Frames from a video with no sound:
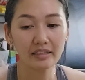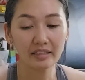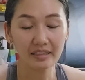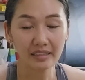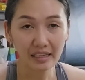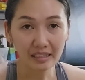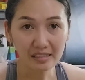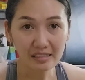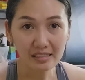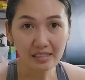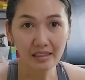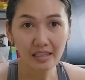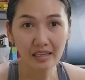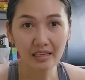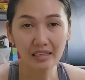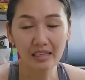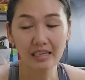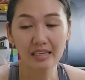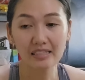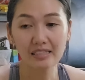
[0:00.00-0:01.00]
The next
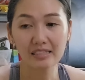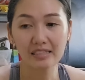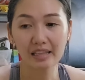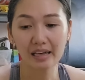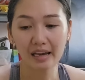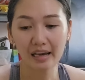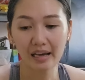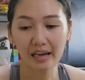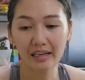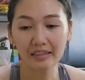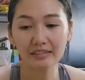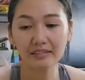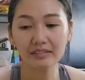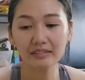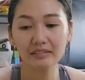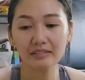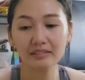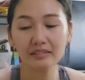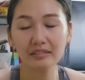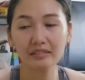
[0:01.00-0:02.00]
thing is
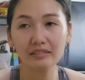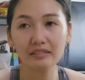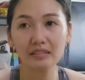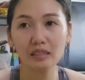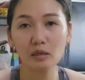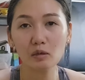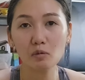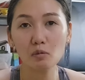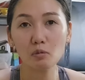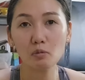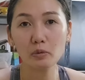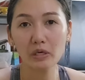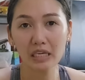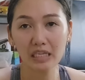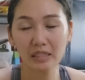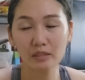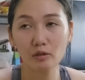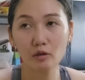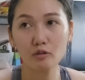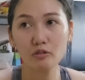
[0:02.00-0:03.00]
that
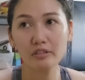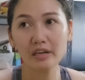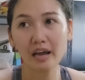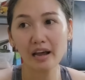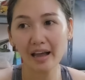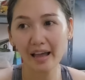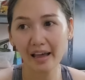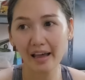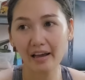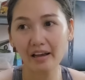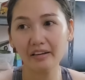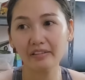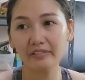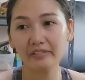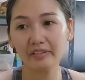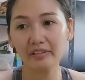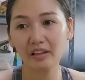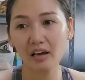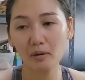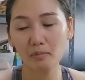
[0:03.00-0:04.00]
we don't
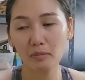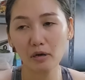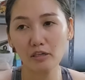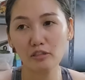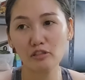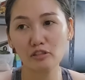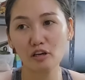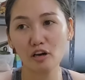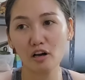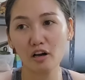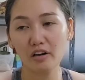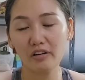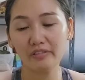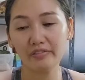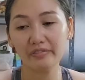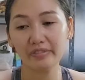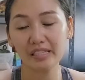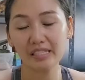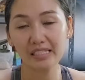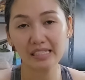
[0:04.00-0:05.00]
have that much
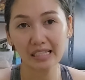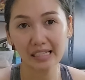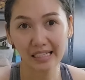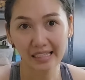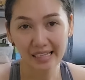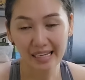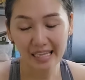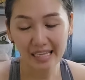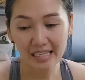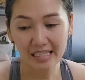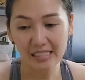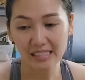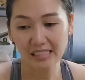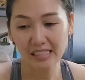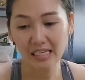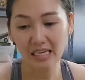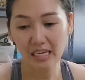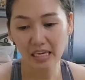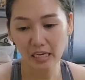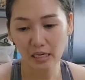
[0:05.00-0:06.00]
of
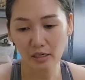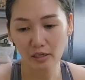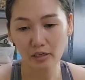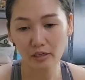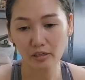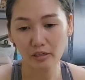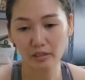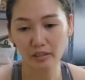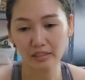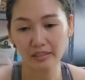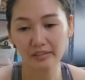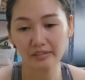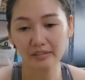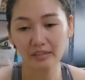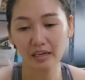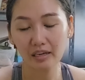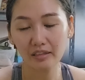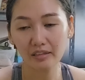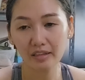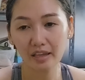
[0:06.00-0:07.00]
facilities here,
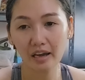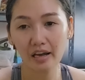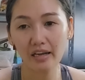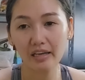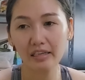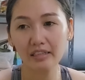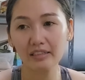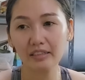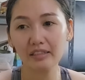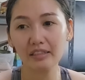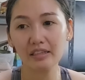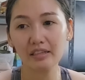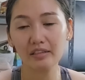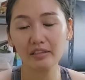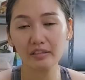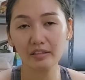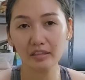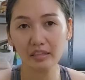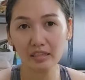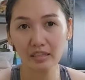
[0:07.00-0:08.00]
not like
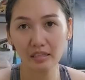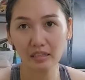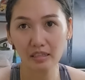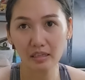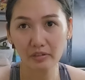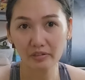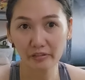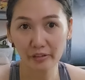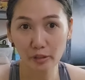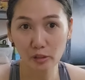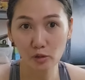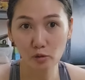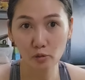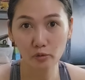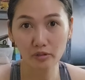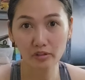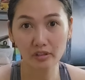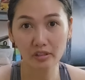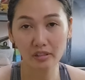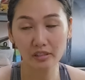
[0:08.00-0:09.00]
the first
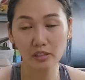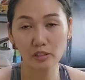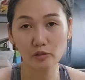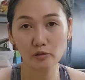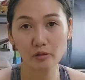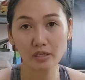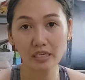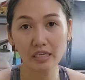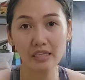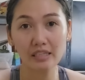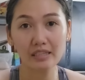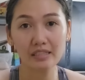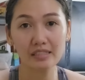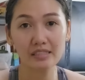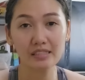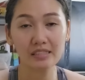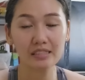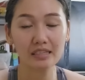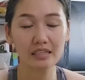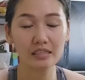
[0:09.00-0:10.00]
world
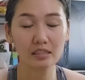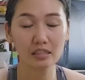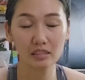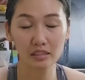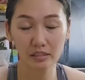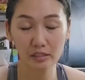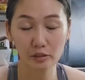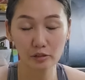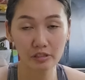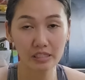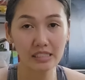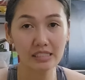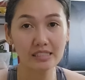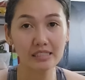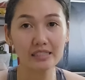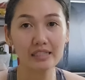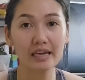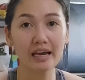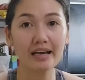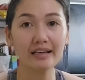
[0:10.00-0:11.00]
countries
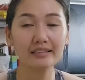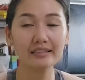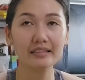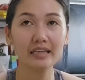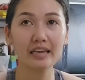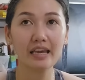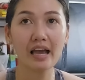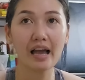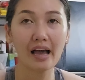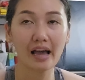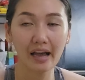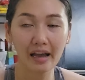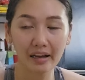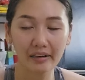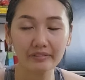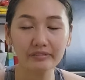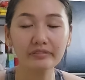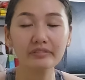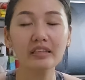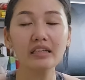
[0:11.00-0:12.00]
that they
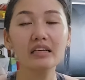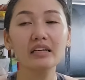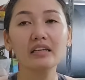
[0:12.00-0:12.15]
have